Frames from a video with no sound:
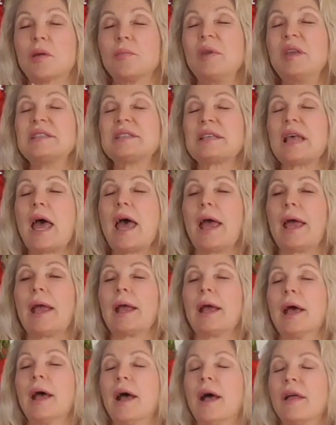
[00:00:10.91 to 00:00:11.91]
let me
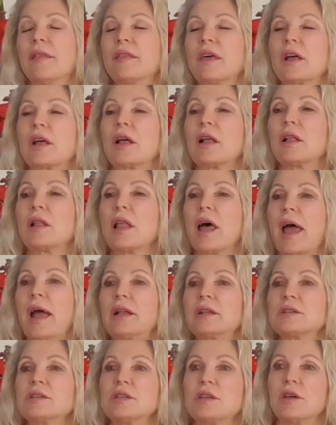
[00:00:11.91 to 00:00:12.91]
say, the
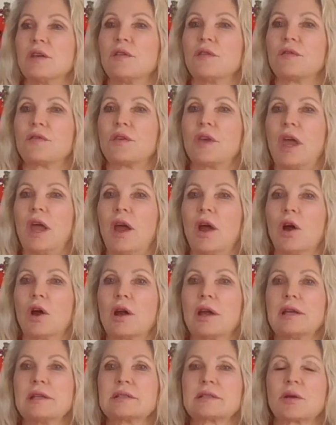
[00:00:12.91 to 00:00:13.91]
collective
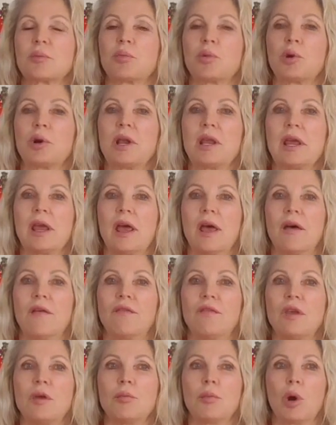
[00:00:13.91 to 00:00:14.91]
carries a pretty
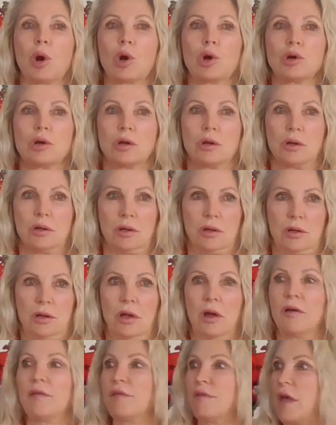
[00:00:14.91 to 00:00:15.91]
heavy burden
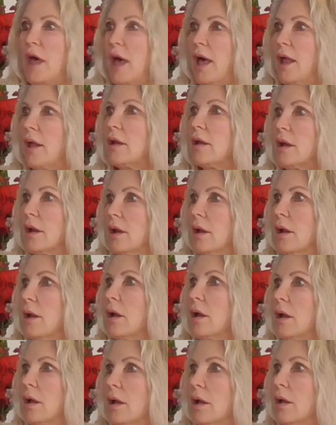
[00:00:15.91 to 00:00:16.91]
of that.
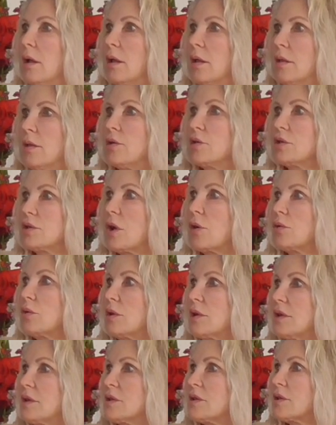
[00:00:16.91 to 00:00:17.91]
There's
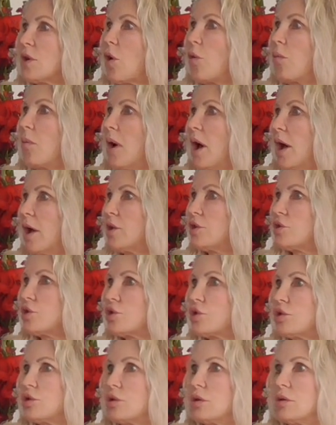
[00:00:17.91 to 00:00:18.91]
only so much
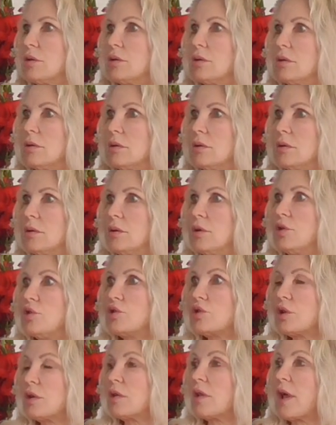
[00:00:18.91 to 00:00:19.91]
you
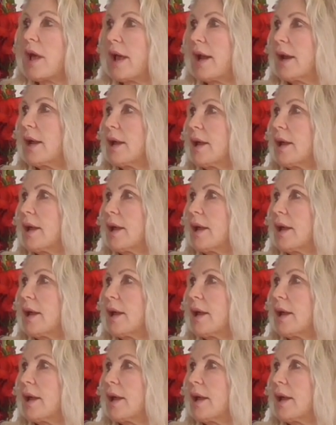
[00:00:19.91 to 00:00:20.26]
should let